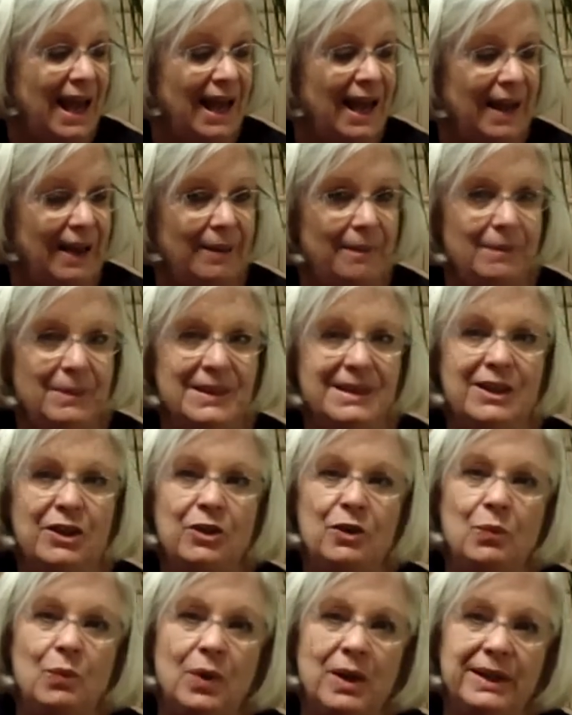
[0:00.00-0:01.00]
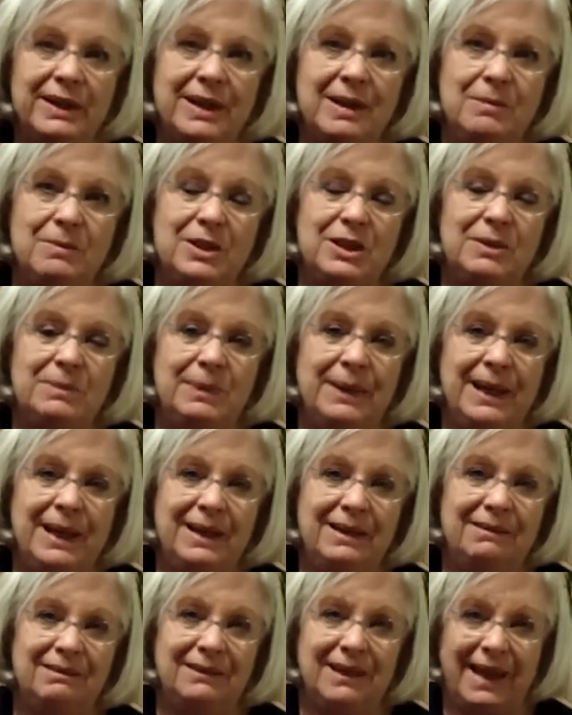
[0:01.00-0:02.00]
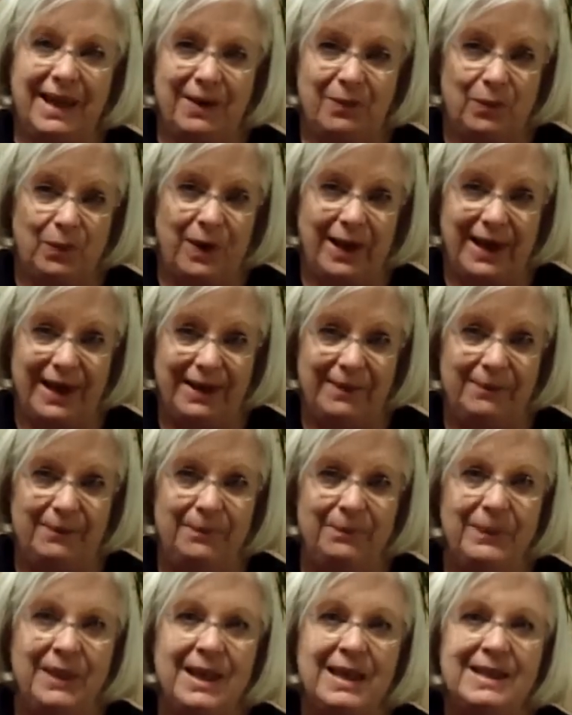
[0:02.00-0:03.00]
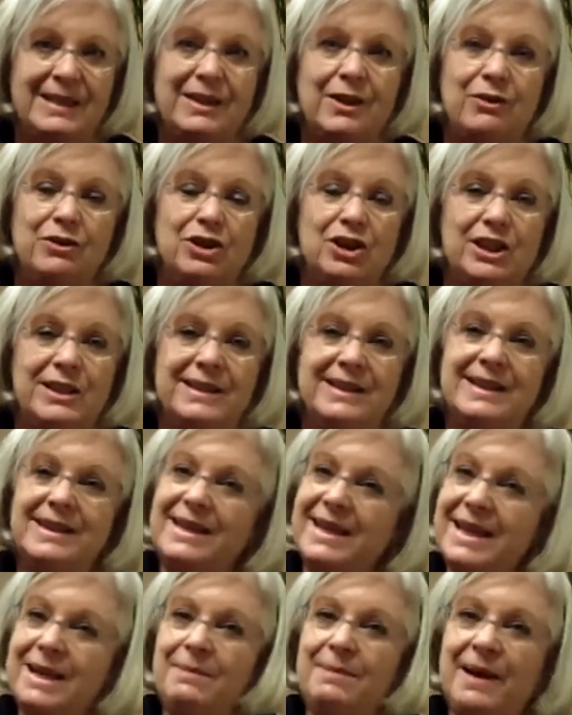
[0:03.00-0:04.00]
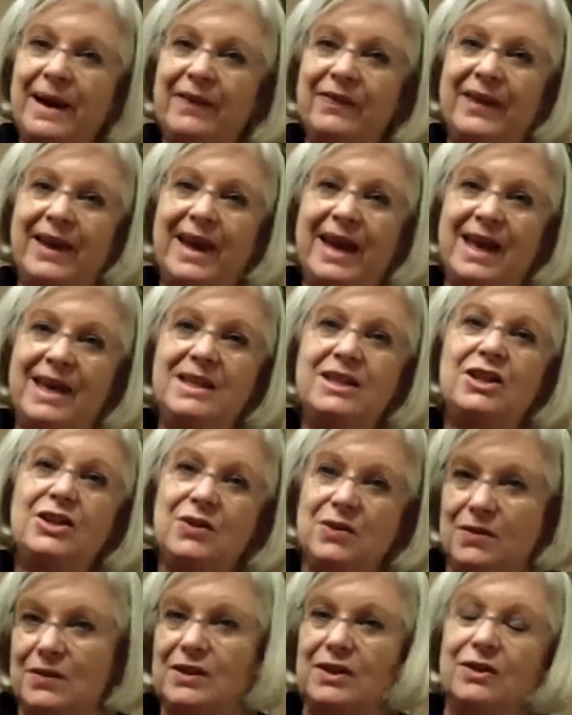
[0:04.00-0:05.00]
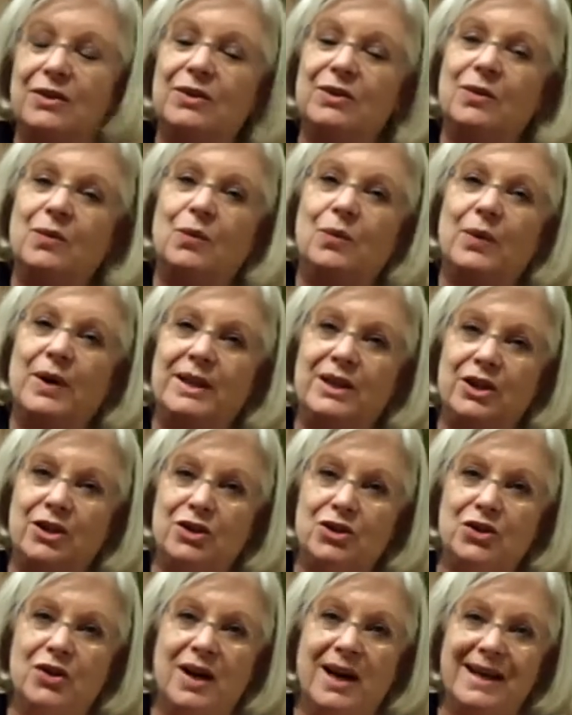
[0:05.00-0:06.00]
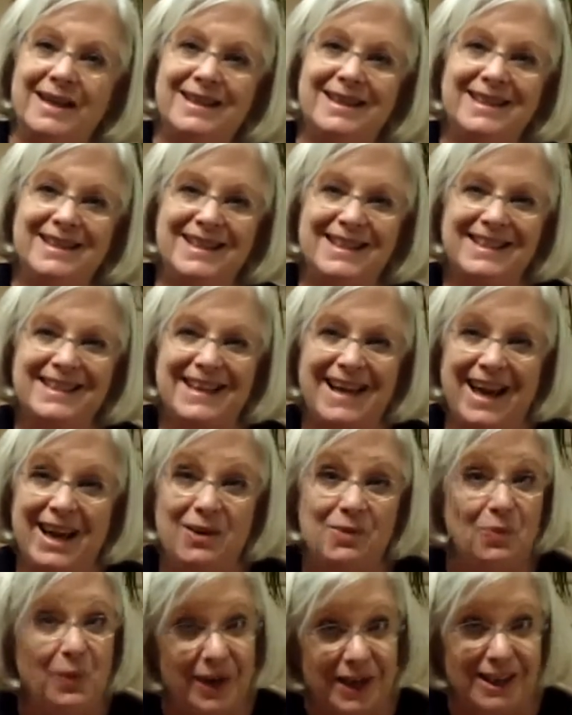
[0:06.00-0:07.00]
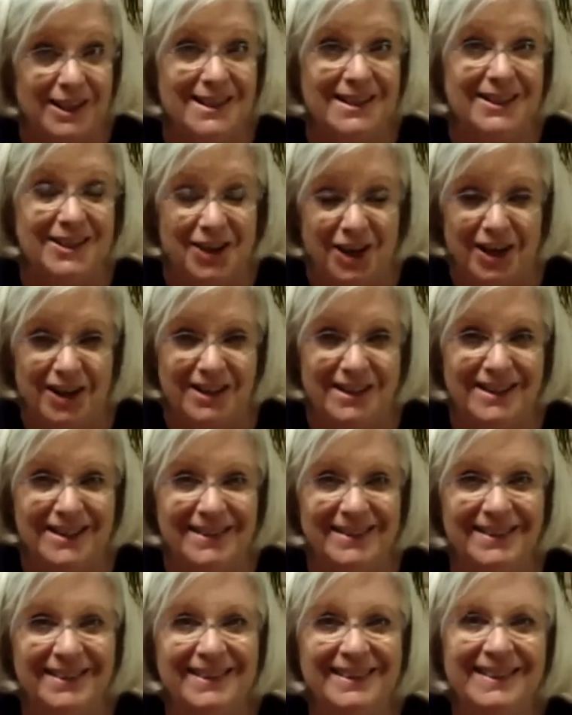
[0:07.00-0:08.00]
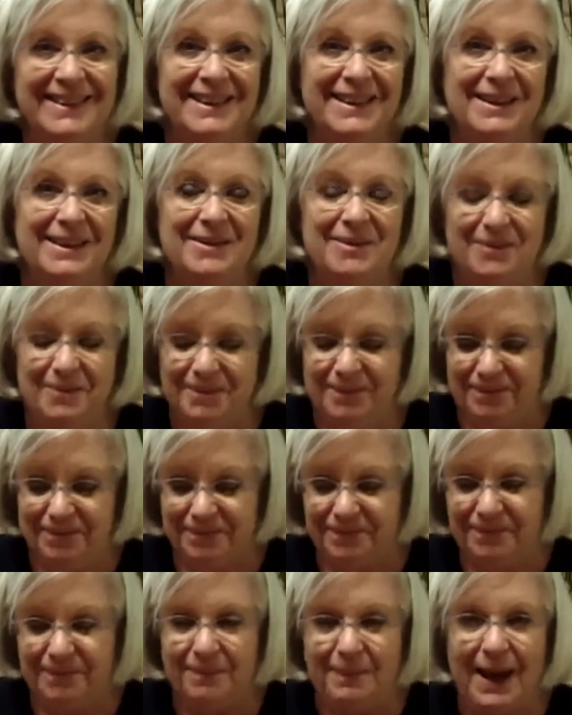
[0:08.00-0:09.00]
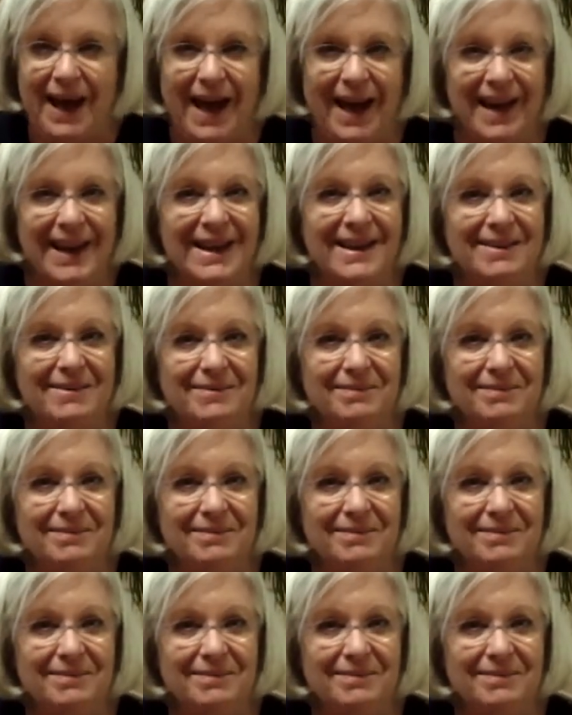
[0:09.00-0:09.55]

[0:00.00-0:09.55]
So you want them to be lightweight. So just think about the end user when you're trying to decide where to start. Bye.